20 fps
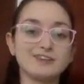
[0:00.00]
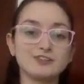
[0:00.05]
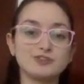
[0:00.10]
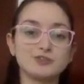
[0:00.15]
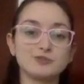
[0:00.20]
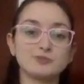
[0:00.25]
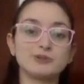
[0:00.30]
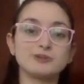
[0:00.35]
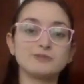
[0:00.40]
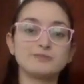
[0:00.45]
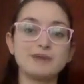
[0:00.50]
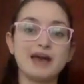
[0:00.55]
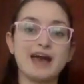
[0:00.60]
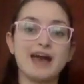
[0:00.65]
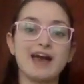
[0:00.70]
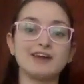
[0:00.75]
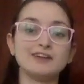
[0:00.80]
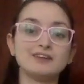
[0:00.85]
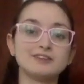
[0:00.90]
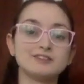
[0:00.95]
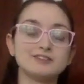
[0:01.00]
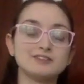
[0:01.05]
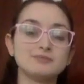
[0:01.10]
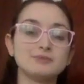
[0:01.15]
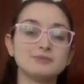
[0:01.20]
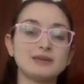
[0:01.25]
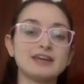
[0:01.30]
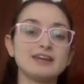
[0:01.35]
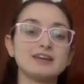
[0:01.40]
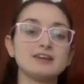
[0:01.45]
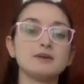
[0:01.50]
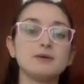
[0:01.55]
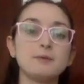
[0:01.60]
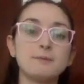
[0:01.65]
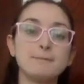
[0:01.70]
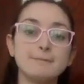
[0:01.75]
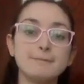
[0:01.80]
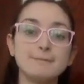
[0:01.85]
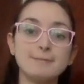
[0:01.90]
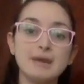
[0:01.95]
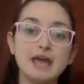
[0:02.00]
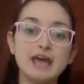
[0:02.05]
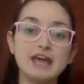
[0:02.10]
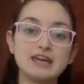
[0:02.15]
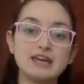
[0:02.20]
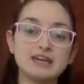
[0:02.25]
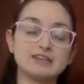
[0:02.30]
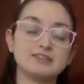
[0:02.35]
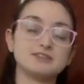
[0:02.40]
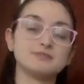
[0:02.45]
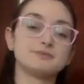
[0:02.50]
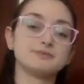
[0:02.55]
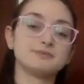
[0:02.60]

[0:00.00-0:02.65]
to the word mad to make it made?